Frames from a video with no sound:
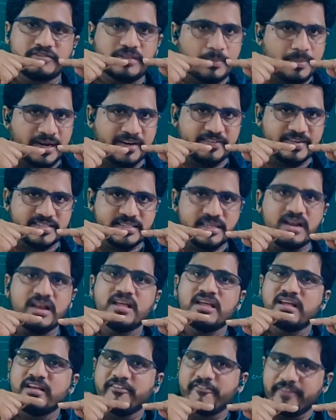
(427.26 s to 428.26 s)
of the blood
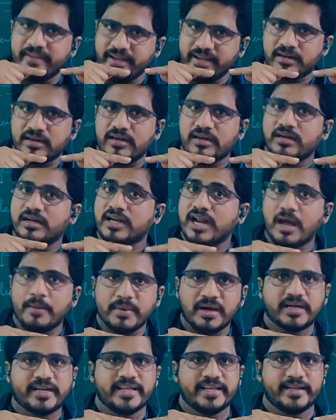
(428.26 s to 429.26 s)
vessel where
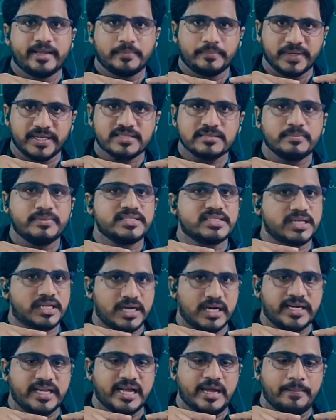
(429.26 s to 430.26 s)
trauma taken place, means a
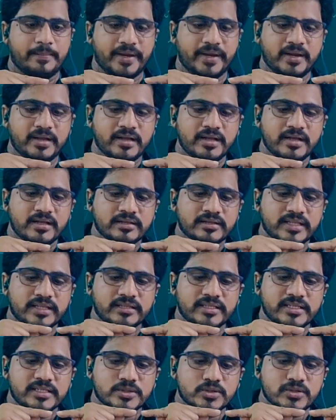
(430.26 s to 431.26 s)
cut happened, then
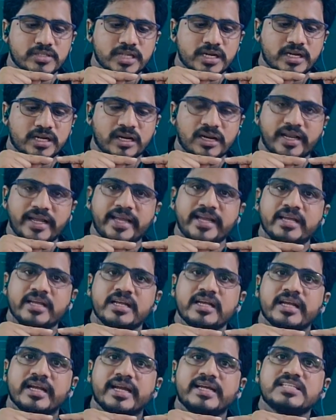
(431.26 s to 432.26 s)
these two generally
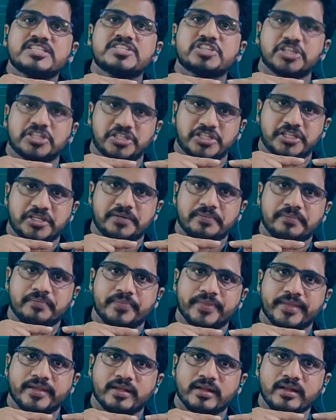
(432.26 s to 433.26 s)
constricted.
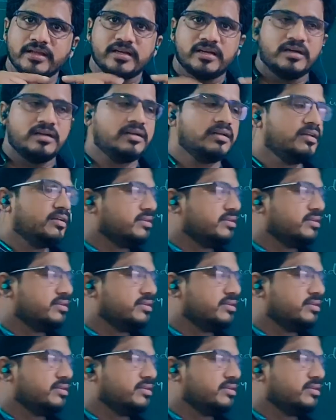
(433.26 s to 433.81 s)
Clear?